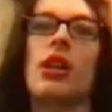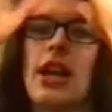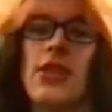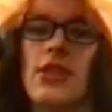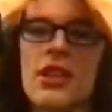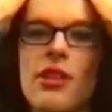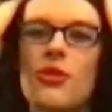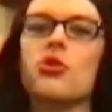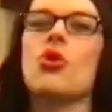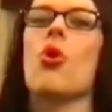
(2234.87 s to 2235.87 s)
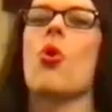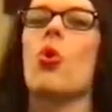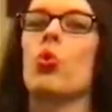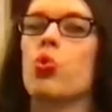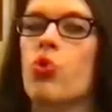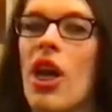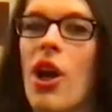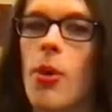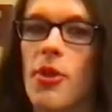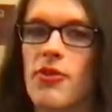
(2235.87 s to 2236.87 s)
and there's a whole
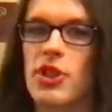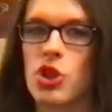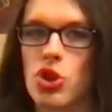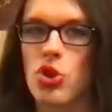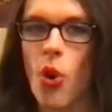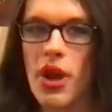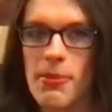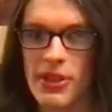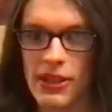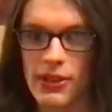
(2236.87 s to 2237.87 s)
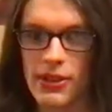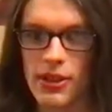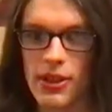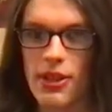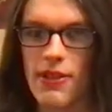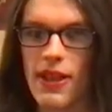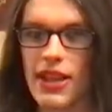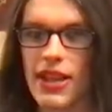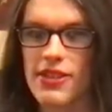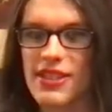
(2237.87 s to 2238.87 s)
realm of enjoyment that
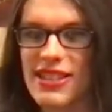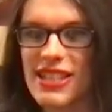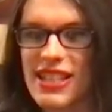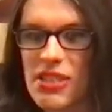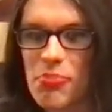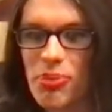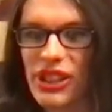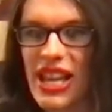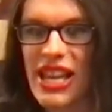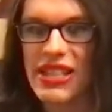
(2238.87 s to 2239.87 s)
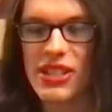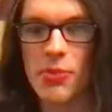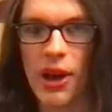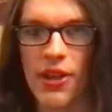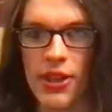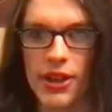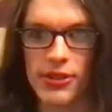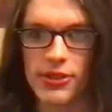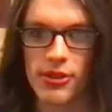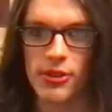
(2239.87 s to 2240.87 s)
gets displaced by
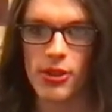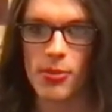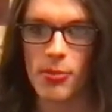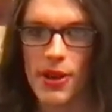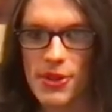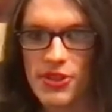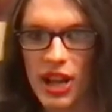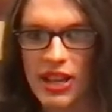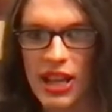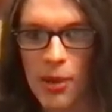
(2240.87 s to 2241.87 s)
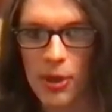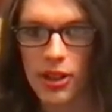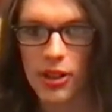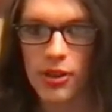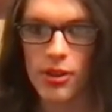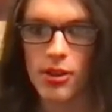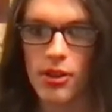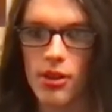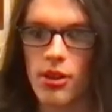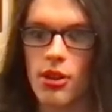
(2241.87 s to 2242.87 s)
this dynamic.
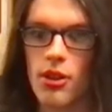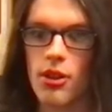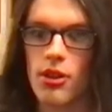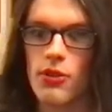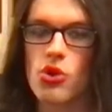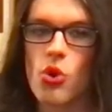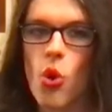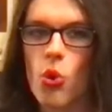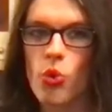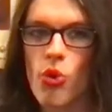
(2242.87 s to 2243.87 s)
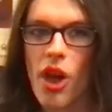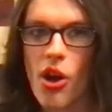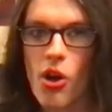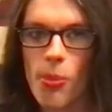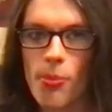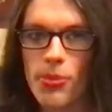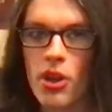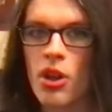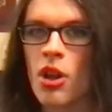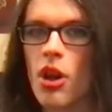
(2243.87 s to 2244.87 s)
There's a whole realm
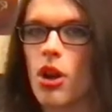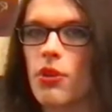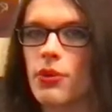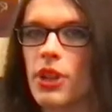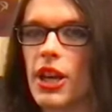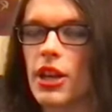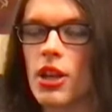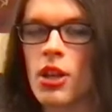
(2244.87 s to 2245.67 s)
of like